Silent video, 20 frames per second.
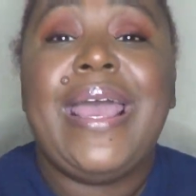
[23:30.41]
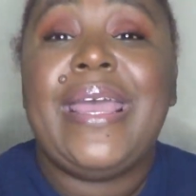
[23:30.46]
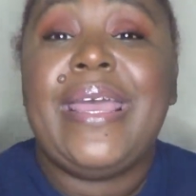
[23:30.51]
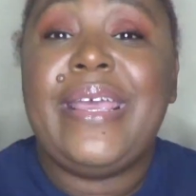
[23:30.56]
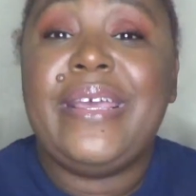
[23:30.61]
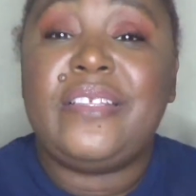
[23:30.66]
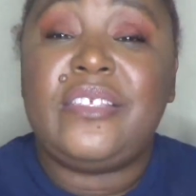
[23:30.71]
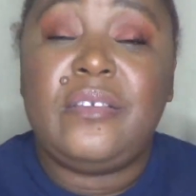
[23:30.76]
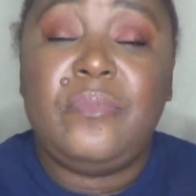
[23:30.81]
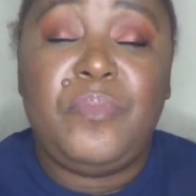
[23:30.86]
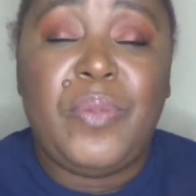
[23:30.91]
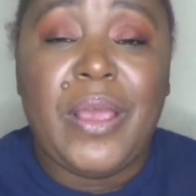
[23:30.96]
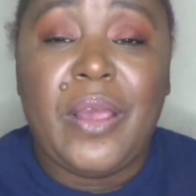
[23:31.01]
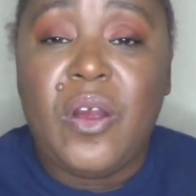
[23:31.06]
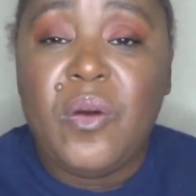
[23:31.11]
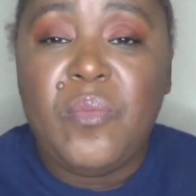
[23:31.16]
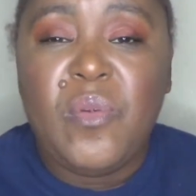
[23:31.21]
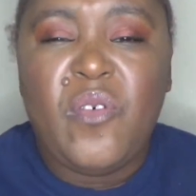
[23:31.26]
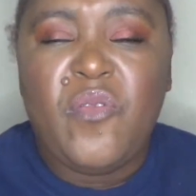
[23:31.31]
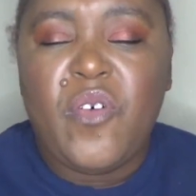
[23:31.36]
It's
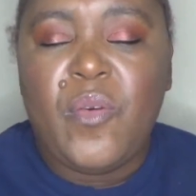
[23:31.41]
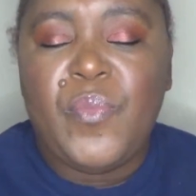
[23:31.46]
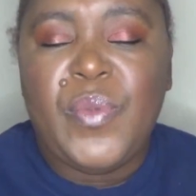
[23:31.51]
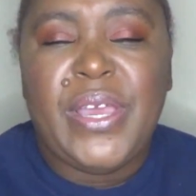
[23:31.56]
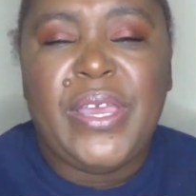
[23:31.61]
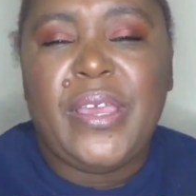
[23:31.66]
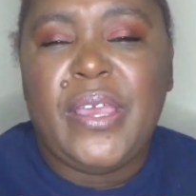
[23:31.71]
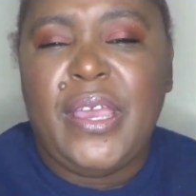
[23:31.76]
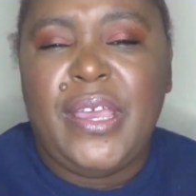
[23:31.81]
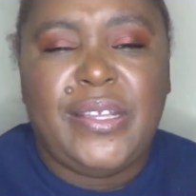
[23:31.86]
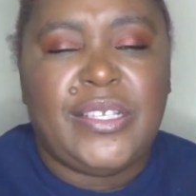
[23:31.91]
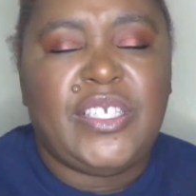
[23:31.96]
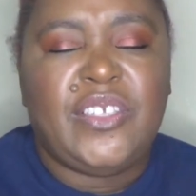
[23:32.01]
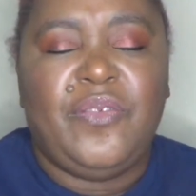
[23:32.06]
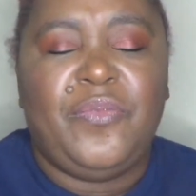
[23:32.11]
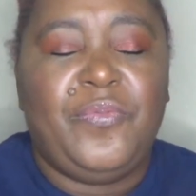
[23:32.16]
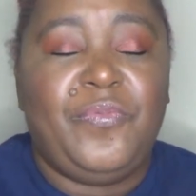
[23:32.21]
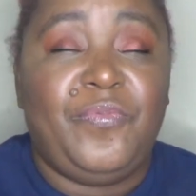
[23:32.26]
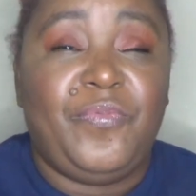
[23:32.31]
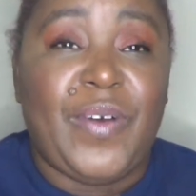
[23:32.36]
bearable for me. It's
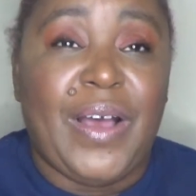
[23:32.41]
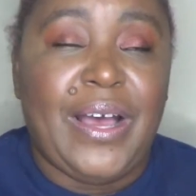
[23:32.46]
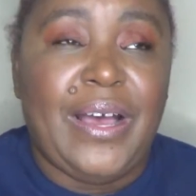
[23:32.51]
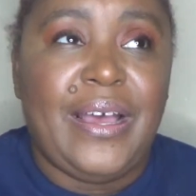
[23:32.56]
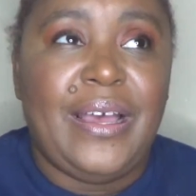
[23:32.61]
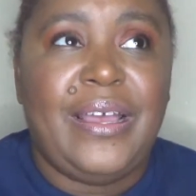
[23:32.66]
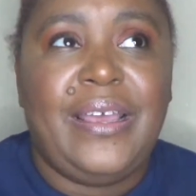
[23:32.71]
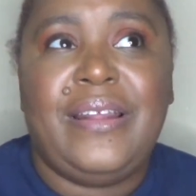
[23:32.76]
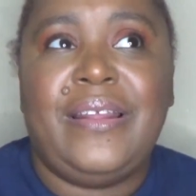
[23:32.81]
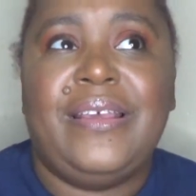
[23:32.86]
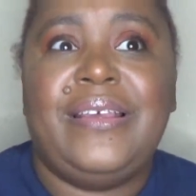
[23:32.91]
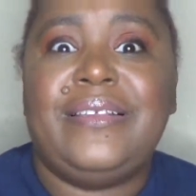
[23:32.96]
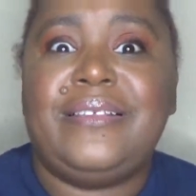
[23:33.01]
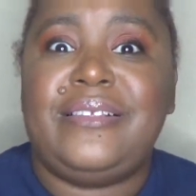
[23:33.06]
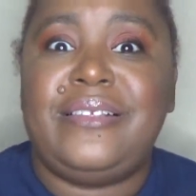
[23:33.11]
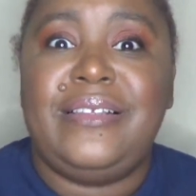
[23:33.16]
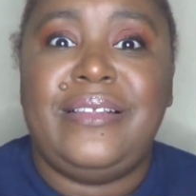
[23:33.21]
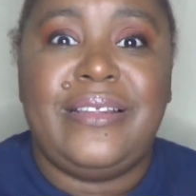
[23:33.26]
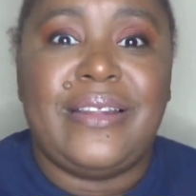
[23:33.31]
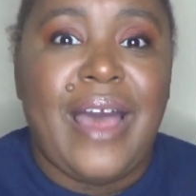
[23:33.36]
fine. It's
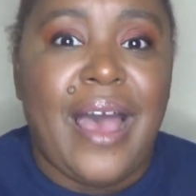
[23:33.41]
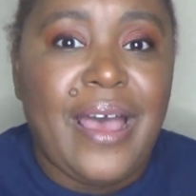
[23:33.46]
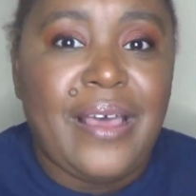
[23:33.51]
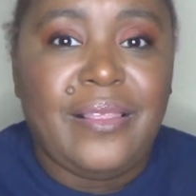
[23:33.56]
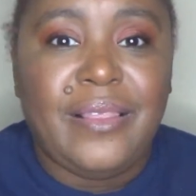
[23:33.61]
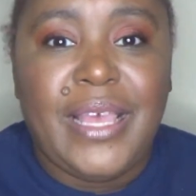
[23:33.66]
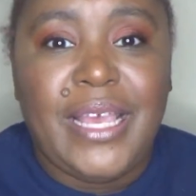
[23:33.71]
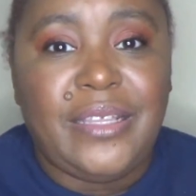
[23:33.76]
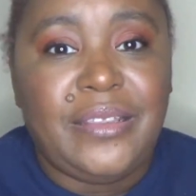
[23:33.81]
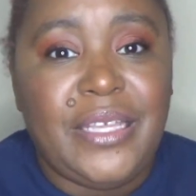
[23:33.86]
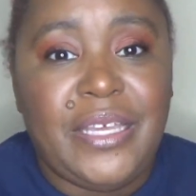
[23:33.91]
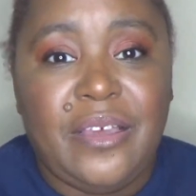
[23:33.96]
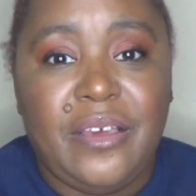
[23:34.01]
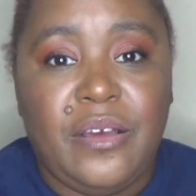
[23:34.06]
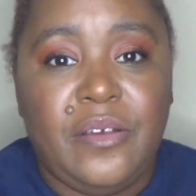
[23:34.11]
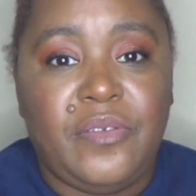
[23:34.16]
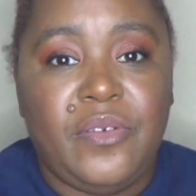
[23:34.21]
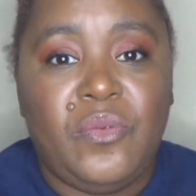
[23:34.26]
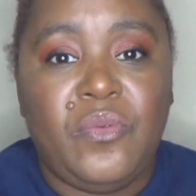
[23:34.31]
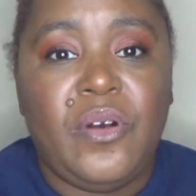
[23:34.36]
not like the
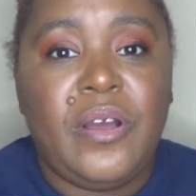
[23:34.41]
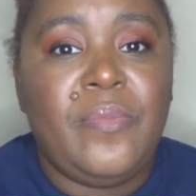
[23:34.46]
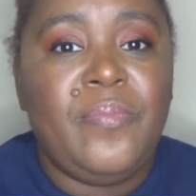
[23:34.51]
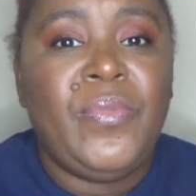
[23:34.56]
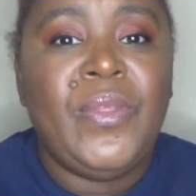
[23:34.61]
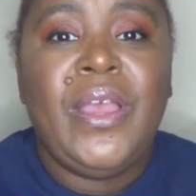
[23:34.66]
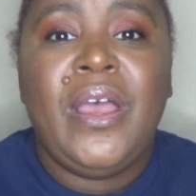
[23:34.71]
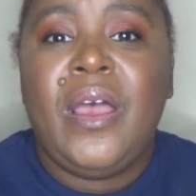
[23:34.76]
other one.